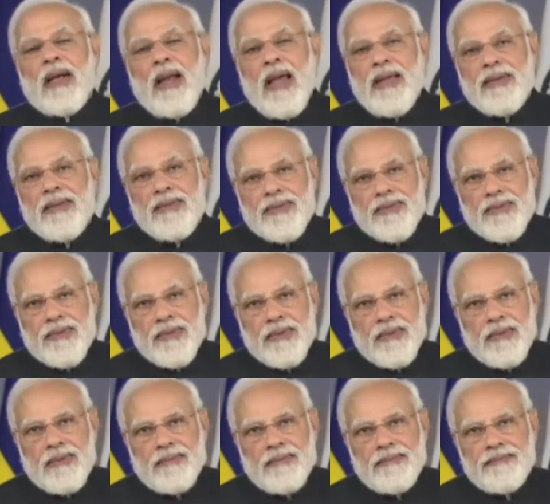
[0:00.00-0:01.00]

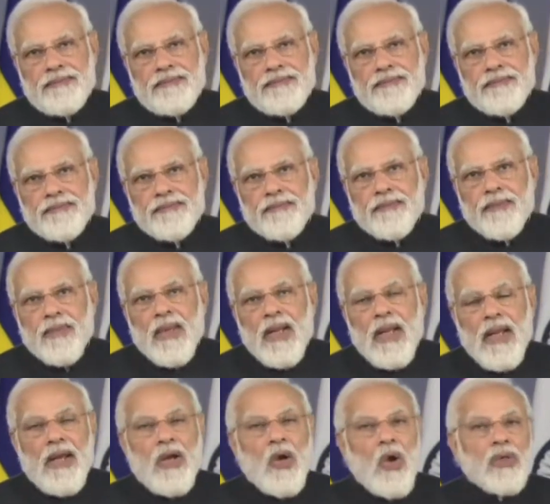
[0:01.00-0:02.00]
Alliance
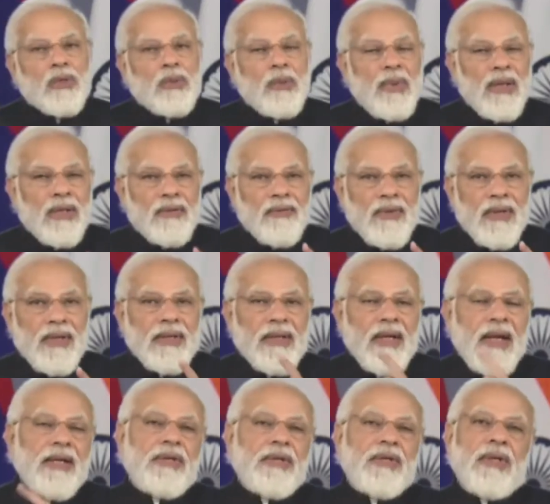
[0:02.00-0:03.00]
in October
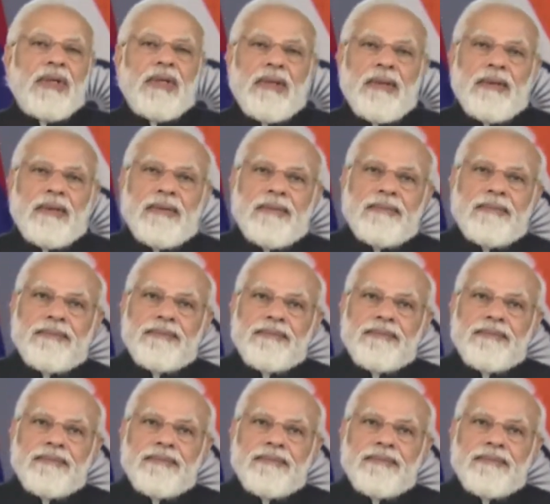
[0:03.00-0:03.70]
2018.